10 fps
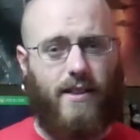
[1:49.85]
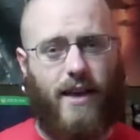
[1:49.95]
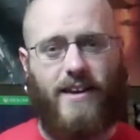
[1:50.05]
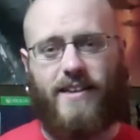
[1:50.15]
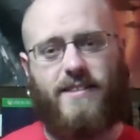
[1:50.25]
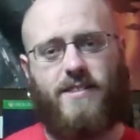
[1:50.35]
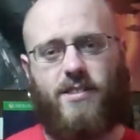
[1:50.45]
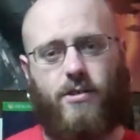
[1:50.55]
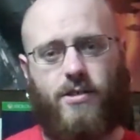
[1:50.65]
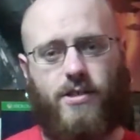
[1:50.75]

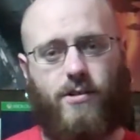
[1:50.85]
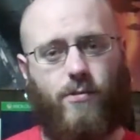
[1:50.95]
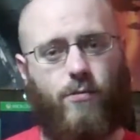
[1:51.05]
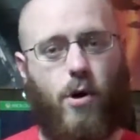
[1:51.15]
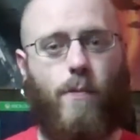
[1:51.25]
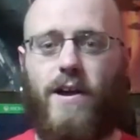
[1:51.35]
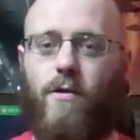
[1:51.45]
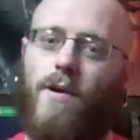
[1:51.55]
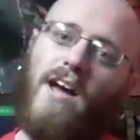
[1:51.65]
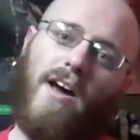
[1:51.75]
Lycans are still roaming
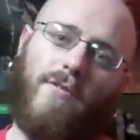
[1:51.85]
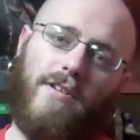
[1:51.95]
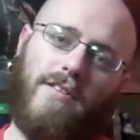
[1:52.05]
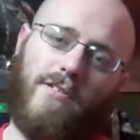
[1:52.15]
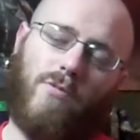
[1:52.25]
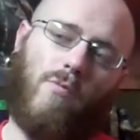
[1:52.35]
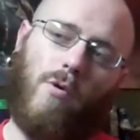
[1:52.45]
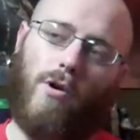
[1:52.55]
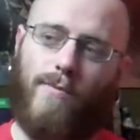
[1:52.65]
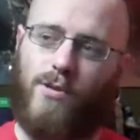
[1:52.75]
around, and there's a
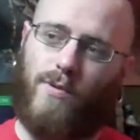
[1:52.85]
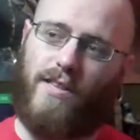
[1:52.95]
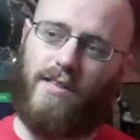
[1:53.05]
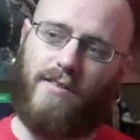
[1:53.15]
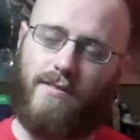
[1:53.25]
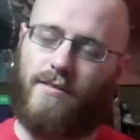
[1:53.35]
war between